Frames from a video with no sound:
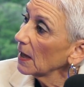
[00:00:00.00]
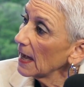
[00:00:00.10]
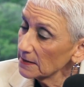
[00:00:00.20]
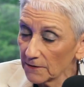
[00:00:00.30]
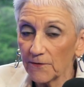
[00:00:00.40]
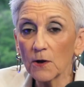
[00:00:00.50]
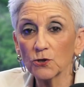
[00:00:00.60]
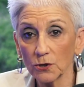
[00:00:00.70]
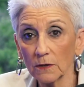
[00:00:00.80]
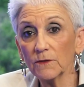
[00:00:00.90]
as a
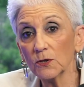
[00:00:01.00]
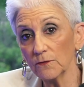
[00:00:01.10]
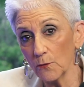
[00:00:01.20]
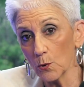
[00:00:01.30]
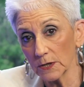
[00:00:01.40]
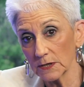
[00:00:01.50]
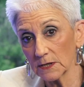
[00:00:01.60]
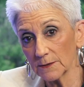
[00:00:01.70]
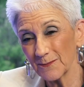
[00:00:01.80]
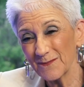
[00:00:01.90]
function of the divorce.